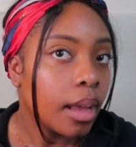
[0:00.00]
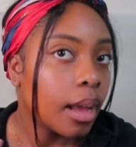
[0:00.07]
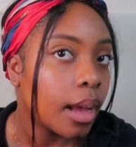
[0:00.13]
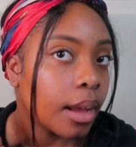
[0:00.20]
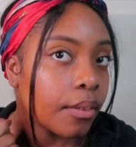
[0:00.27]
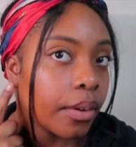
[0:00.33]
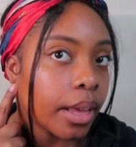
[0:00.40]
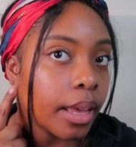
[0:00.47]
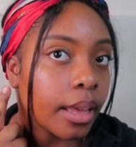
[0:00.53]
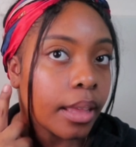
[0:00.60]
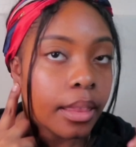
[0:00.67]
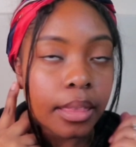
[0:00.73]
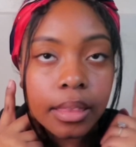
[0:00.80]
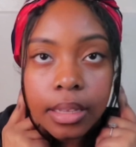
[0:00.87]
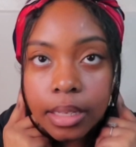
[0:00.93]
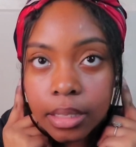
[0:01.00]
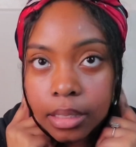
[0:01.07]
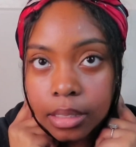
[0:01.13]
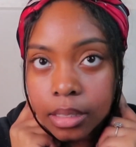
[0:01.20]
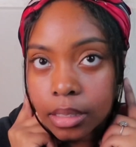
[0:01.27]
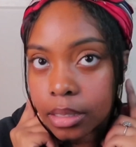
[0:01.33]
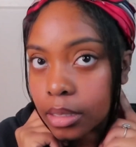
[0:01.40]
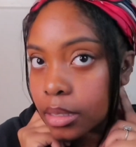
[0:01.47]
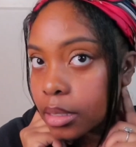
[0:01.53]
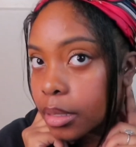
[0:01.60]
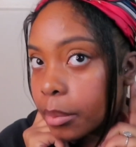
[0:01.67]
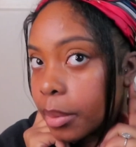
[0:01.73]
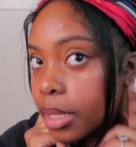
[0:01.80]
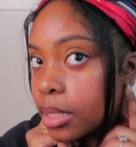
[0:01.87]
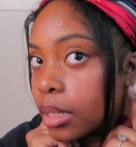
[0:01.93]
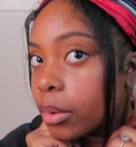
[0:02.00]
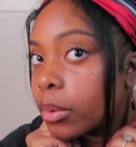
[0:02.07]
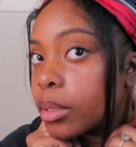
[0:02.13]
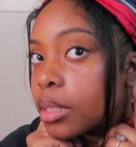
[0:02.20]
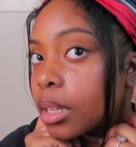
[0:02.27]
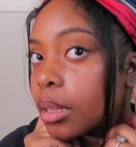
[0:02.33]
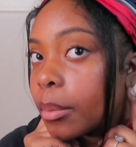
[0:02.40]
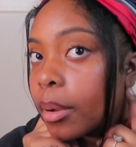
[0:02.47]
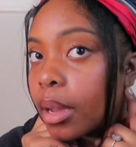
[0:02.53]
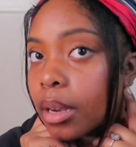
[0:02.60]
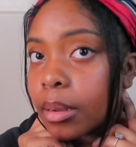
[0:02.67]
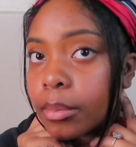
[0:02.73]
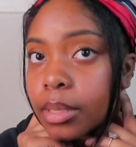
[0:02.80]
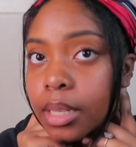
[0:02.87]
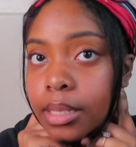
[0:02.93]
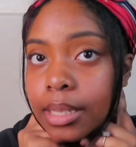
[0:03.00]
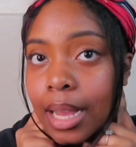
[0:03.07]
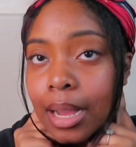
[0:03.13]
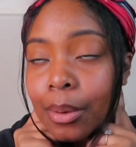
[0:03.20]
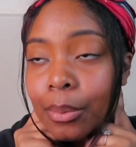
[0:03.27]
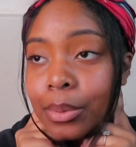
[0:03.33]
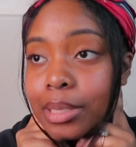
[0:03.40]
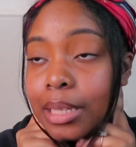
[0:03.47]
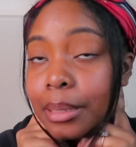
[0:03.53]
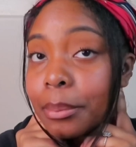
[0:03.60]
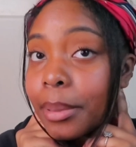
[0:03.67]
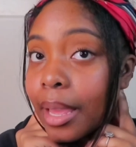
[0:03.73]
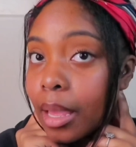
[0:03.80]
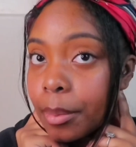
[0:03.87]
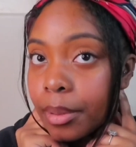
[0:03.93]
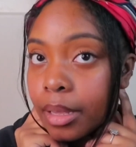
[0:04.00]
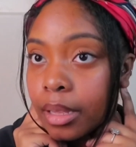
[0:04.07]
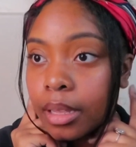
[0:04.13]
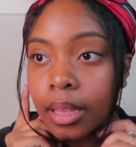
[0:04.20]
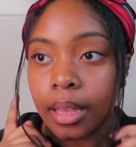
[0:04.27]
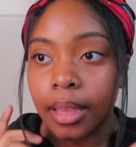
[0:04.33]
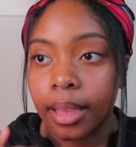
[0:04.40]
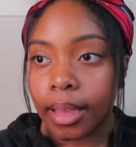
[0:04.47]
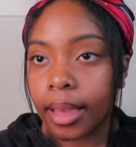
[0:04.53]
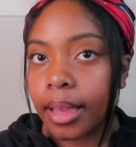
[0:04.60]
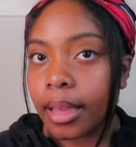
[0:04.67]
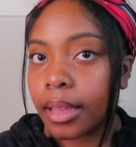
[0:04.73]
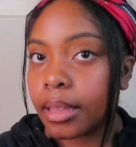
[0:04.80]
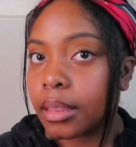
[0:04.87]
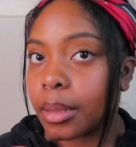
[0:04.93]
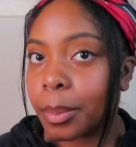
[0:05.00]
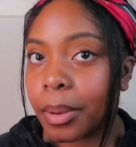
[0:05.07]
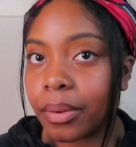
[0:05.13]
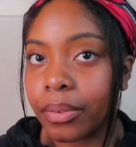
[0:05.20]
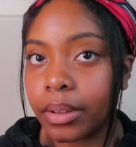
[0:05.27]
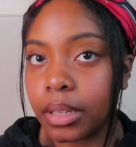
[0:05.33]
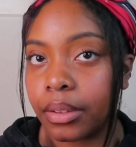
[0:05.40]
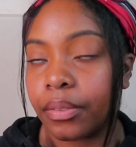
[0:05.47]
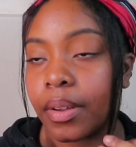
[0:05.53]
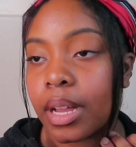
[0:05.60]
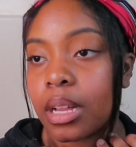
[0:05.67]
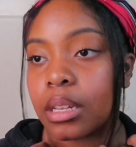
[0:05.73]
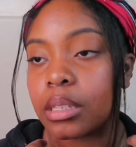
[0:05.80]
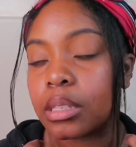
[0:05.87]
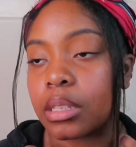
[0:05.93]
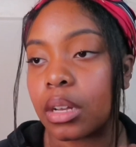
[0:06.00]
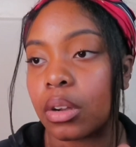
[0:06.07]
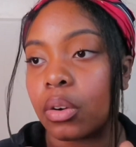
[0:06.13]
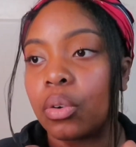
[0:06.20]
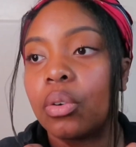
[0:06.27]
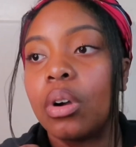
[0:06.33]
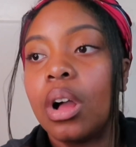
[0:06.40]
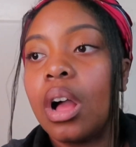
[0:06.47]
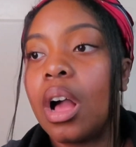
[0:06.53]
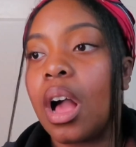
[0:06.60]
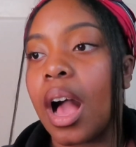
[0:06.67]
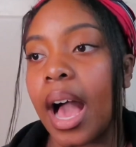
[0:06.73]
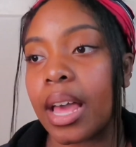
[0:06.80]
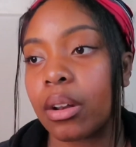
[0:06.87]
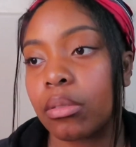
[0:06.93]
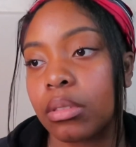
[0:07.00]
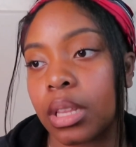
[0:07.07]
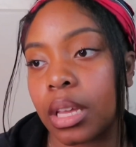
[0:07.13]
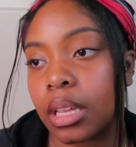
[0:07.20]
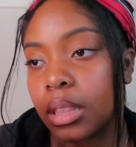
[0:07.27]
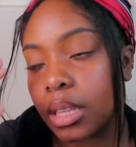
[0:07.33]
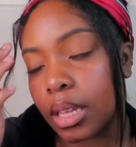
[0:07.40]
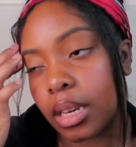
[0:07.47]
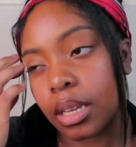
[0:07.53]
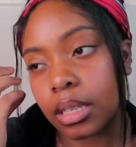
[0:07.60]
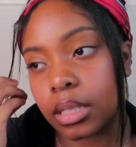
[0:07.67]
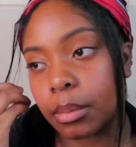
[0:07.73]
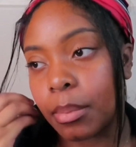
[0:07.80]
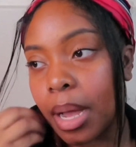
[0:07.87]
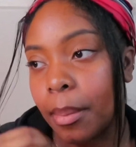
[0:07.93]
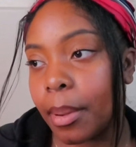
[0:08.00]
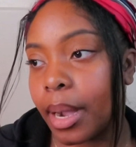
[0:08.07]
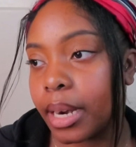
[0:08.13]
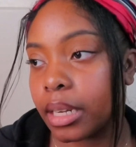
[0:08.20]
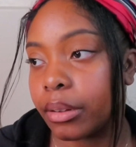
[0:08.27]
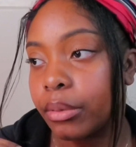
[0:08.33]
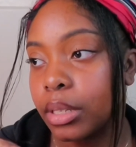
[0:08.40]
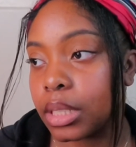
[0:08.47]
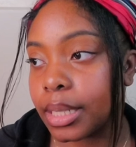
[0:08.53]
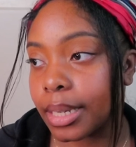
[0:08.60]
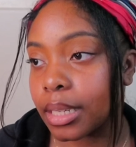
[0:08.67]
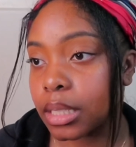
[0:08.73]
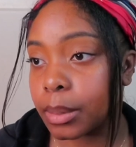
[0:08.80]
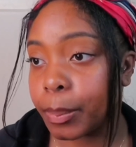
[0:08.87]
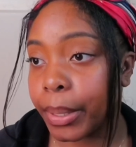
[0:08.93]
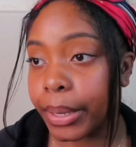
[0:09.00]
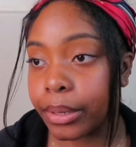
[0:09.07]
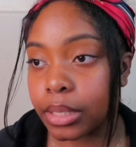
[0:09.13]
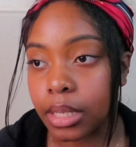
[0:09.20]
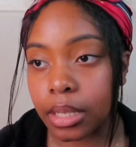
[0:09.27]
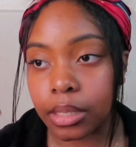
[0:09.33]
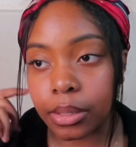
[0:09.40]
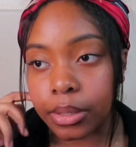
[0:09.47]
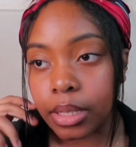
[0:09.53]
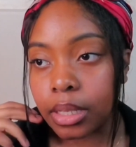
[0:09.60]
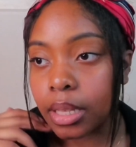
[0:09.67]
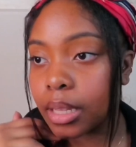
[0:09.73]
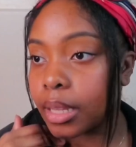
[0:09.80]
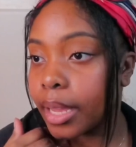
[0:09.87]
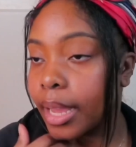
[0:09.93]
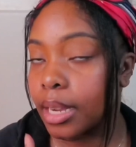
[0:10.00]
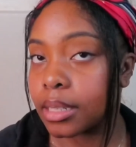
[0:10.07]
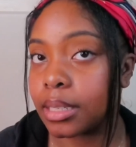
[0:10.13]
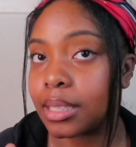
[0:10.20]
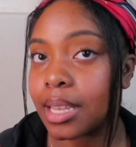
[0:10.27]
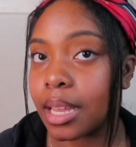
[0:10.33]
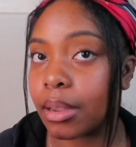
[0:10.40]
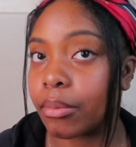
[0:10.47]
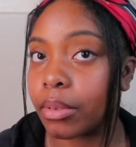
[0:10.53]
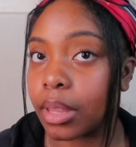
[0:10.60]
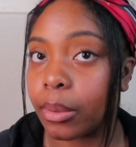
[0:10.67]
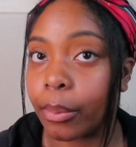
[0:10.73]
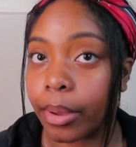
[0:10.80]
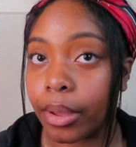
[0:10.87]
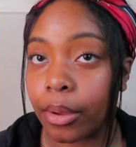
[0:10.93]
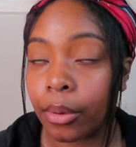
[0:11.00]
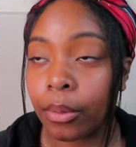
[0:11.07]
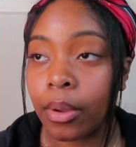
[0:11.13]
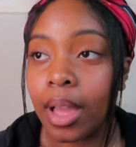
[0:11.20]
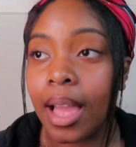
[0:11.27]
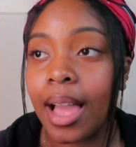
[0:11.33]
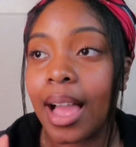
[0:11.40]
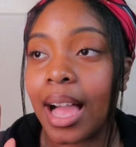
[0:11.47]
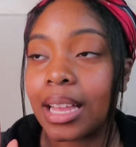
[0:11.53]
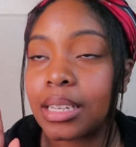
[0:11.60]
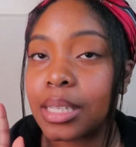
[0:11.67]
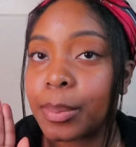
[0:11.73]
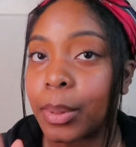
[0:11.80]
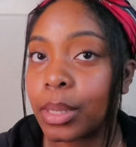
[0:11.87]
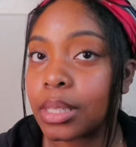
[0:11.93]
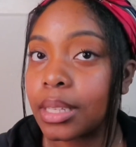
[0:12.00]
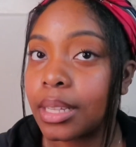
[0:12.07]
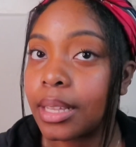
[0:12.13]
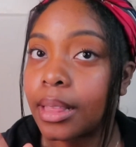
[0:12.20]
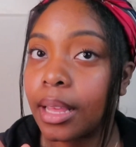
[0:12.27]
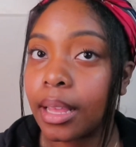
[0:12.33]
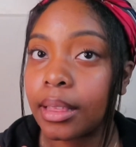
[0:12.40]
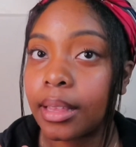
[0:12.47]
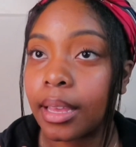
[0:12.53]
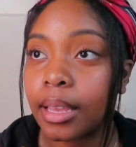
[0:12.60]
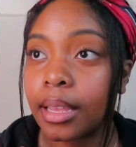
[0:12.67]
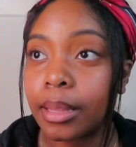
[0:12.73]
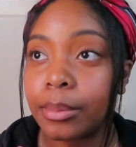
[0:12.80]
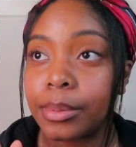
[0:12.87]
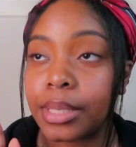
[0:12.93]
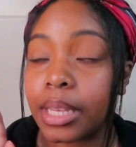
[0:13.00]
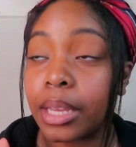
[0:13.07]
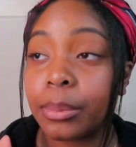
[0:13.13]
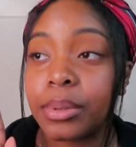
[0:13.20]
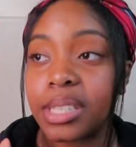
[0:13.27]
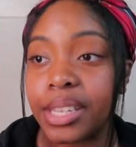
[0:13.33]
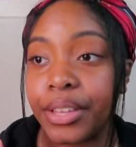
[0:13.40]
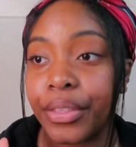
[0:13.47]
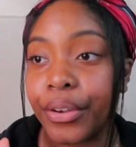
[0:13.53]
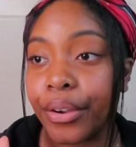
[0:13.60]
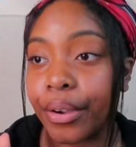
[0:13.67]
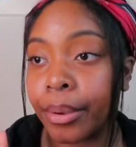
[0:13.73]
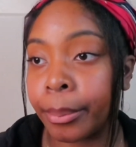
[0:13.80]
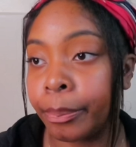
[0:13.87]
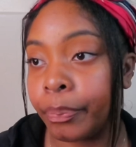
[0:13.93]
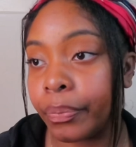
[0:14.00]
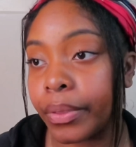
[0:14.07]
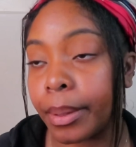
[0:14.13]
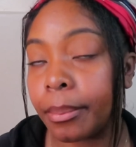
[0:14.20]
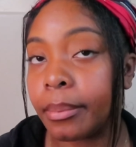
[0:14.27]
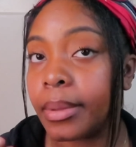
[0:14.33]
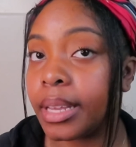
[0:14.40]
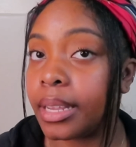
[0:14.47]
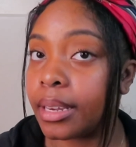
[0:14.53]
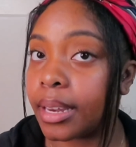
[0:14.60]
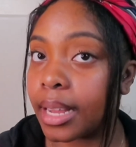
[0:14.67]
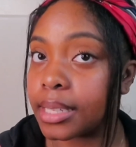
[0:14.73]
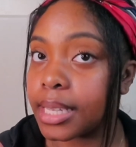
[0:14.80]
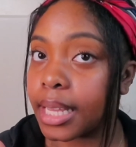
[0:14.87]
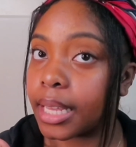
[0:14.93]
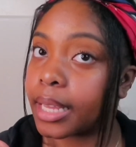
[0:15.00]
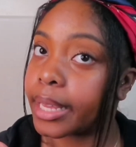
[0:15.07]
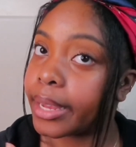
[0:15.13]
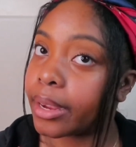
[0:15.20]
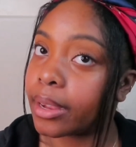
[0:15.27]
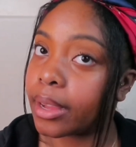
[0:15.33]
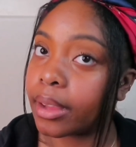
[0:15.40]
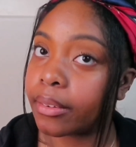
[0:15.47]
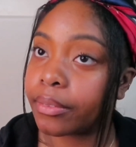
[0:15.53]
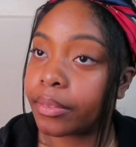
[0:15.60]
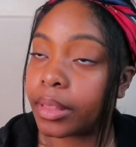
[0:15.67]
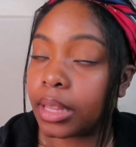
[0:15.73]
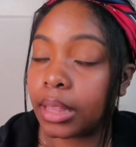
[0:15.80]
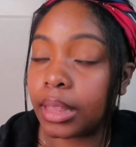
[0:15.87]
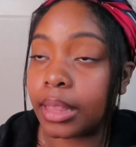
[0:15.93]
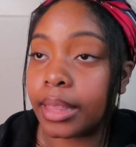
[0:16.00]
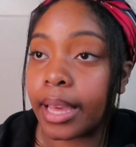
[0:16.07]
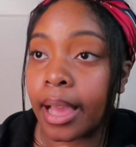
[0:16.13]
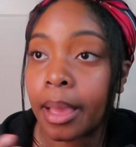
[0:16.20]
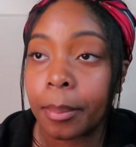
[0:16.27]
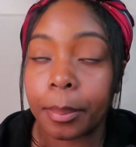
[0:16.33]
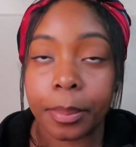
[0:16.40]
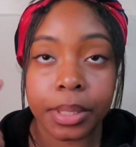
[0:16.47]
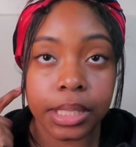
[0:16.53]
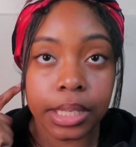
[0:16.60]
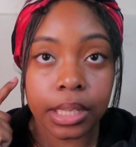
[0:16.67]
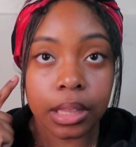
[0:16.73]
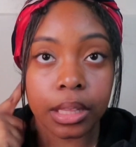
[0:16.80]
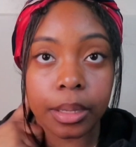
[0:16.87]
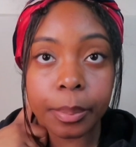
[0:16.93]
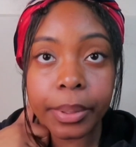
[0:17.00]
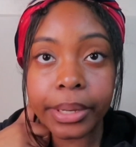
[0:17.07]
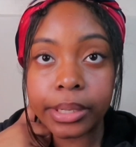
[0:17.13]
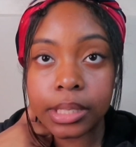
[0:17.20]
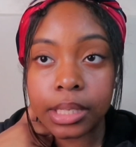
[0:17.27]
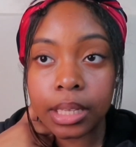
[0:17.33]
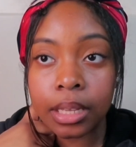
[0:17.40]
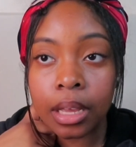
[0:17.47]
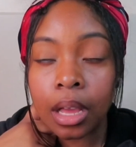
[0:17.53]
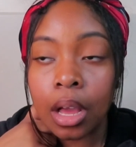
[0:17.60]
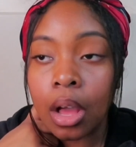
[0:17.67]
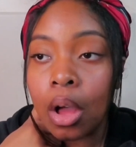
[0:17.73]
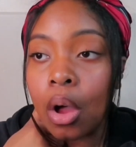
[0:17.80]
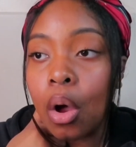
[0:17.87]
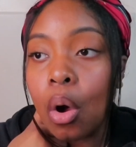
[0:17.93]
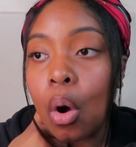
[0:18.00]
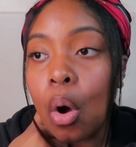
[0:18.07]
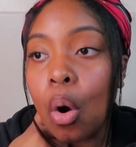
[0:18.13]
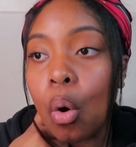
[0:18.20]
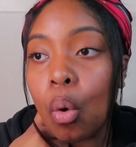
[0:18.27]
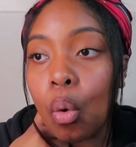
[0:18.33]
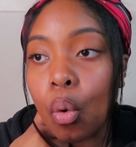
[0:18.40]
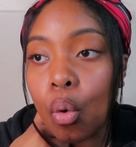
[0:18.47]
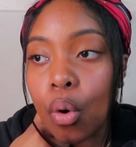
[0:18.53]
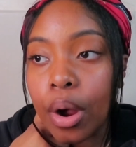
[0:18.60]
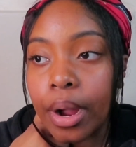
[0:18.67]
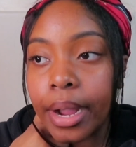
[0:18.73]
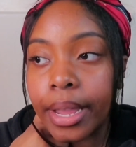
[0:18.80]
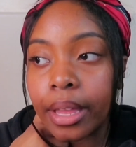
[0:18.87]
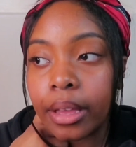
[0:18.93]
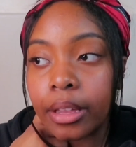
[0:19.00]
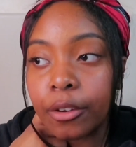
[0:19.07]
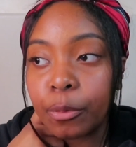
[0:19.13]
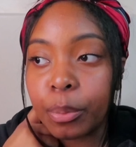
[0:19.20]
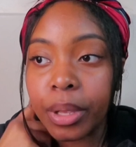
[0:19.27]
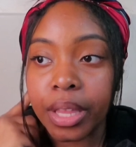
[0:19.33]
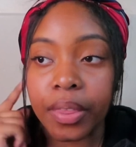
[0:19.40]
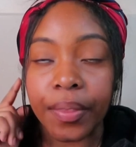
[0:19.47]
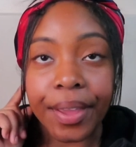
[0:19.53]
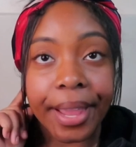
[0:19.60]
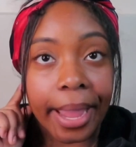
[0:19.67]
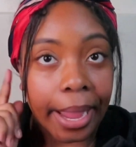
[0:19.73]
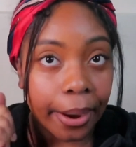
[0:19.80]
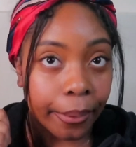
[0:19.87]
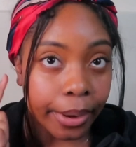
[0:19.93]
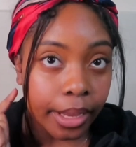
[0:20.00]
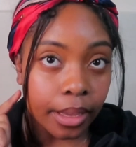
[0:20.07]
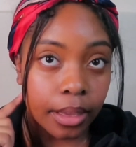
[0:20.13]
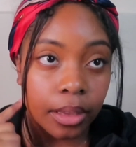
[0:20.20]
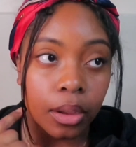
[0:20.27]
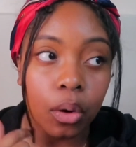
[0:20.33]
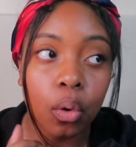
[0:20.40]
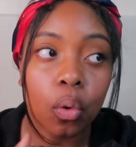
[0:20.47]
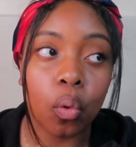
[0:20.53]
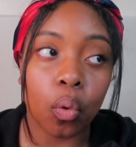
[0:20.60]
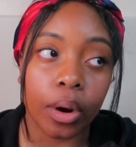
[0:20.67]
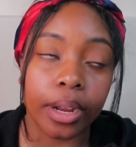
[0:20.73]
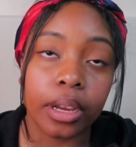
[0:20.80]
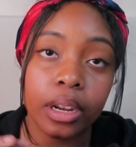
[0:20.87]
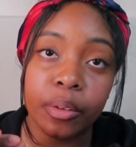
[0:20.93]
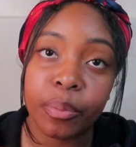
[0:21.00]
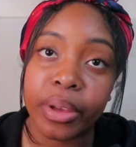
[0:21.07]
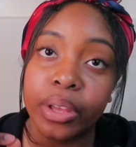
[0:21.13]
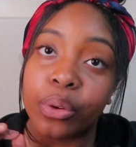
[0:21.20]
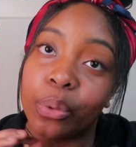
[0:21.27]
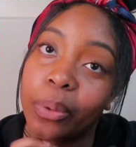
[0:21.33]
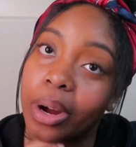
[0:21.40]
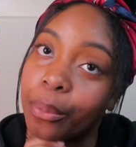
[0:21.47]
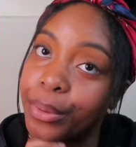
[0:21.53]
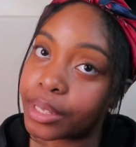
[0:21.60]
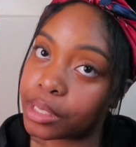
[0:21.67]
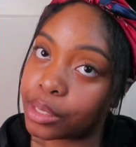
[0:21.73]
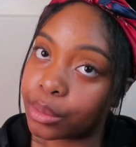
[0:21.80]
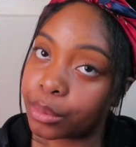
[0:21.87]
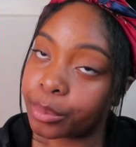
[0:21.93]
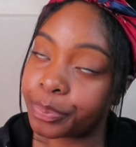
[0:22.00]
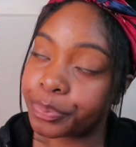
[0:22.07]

I've had these, just the basic ones at the bottom, since I was a baby, and they're perfectly fine. So I don't think that it's my body rejects piercings or anything. They actually take them really well. I just personally think that it was either me not taking care of that particular piercing, or it could have been the area, or it could have been who I went to.